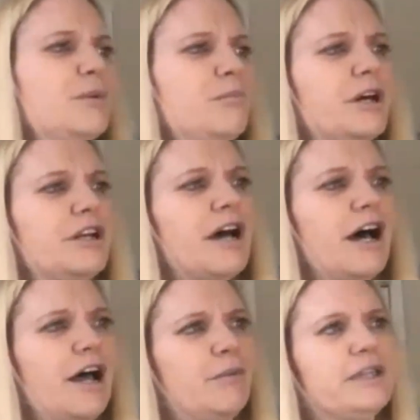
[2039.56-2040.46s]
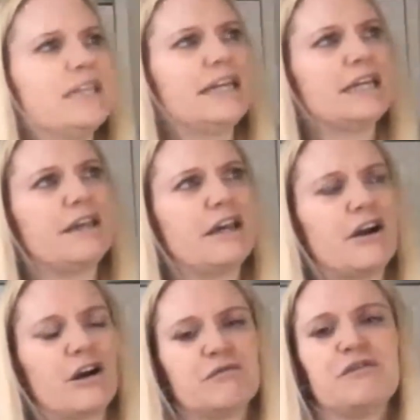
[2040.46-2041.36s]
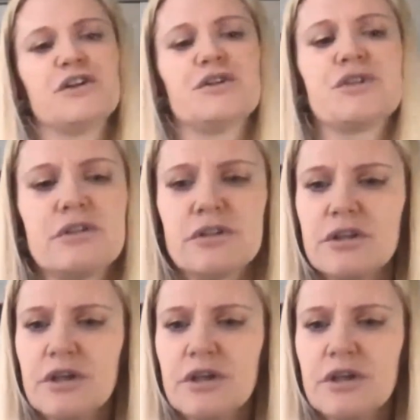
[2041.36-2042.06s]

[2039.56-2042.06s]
But I would think that our first